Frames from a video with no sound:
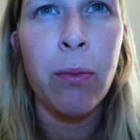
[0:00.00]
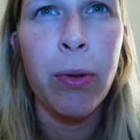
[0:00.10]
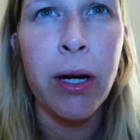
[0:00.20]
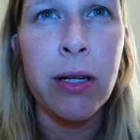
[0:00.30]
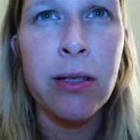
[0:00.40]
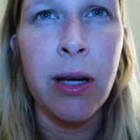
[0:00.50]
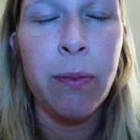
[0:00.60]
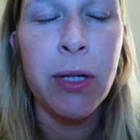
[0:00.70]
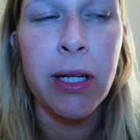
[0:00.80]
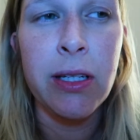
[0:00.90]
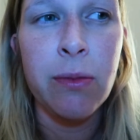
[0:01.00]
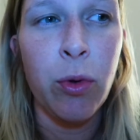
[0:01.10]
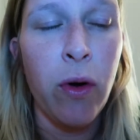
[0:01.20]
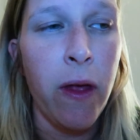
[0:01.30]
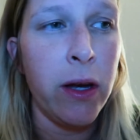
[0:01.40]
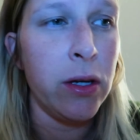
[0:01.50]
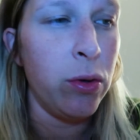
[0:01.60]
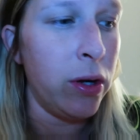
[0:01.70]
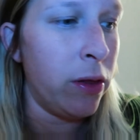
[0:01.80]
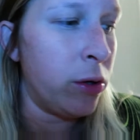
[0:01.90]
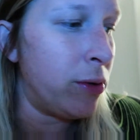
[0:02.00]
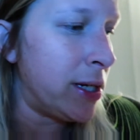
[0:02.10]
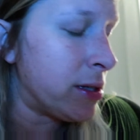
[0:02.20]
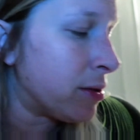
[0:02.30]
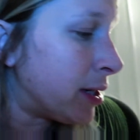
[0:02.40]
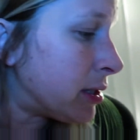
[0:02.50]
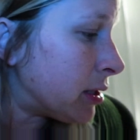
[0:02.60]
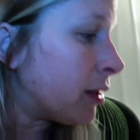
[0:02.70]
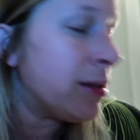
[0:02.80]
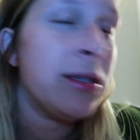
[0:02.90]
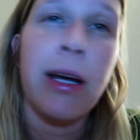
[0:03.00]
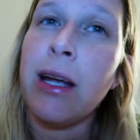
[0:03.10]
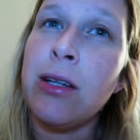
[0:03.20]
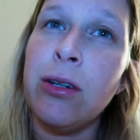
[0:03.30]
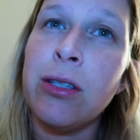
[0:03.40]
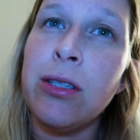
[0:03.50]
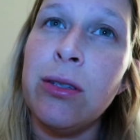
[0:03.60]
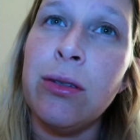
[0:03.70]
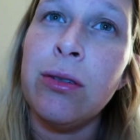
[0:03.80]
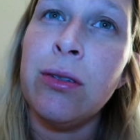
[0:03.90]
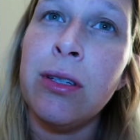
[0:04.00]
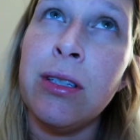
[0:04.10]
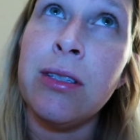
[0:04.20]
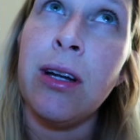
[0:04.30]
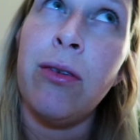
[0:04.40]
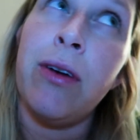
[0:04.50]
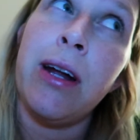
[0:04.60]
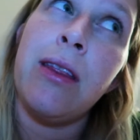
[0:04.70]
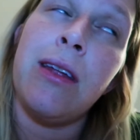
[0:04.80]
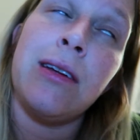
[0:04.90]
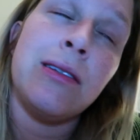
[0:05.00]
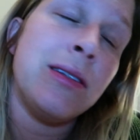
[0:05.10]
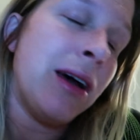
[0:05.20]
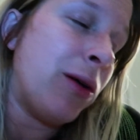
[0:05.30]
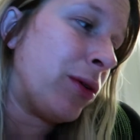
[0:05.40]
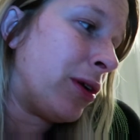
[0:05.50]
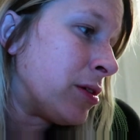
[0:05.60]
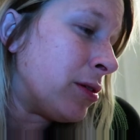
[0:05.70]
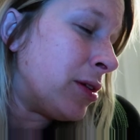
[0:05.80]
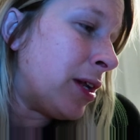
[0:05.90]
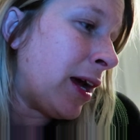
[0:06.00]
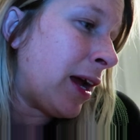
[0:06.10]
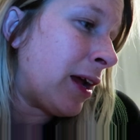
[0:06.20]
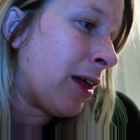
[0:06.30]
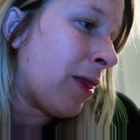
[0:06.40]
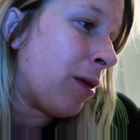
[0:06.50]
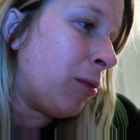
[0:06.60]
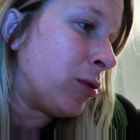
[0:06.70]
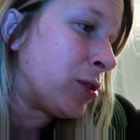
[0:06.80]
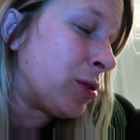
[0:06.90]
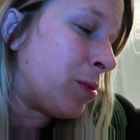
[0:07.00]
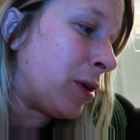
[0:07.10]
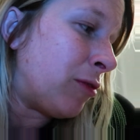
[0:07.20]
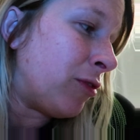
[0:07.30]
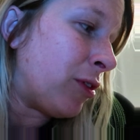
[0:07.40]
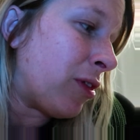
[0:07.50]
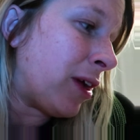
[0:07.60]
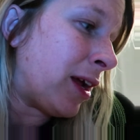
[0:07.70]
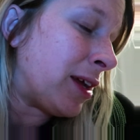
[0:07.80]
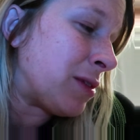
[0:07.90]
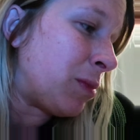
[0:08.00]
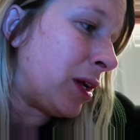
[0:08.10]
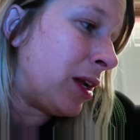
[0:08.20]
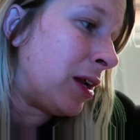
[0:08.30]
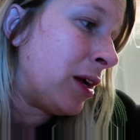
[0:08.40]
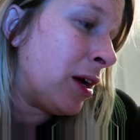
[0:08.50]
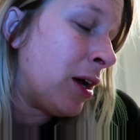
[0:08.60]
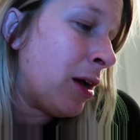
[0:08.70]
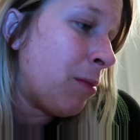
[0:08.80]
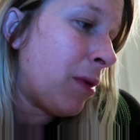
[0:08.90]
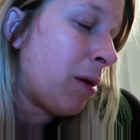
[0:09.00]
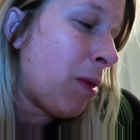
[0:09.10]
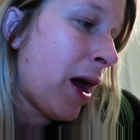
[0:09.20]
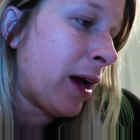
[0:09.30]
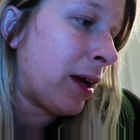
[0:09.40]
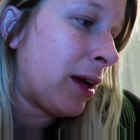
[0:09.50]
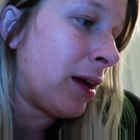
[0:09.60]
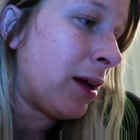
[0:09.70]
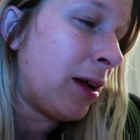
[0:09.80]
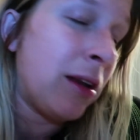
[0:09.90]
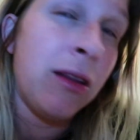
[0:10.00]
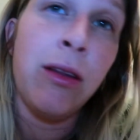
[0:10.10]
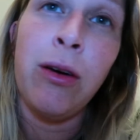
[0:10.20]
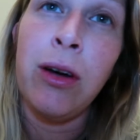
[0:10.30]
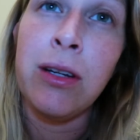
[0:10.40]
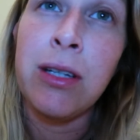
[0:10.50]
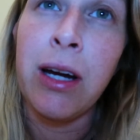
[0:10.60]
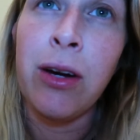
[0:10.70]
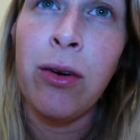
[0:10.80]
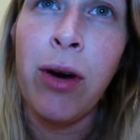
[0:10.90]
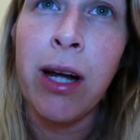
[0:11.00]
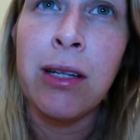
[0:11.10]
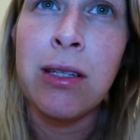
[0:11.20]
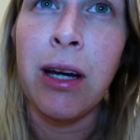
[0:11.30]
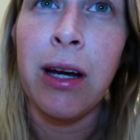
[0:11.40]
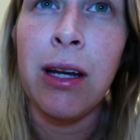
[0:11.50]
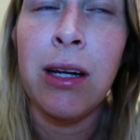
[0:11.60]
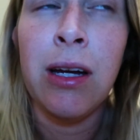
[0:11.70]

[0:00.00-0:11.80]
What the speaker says: pregnancy updates, more than doing the green screens, because I can talk to you instead of write things down. So today the most painful thing has been my back and the entire right side,